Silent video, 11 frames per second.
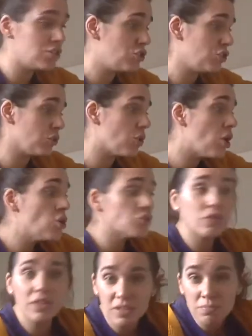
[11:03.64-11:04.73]
two. So
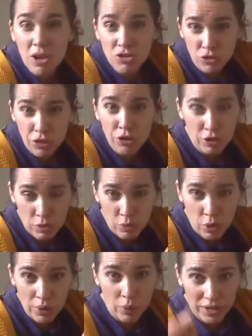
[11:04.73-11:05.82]
this is measure
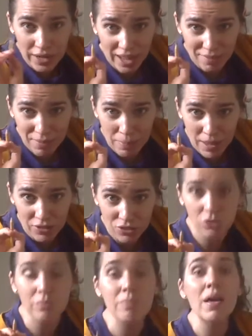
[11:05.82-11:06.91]
31, I have my
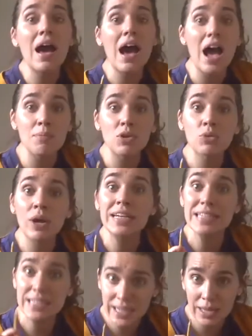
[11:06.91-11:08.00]
pencil. I'm gonna
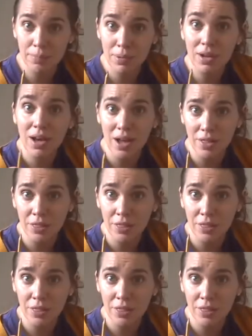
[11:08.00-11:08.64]
write tip on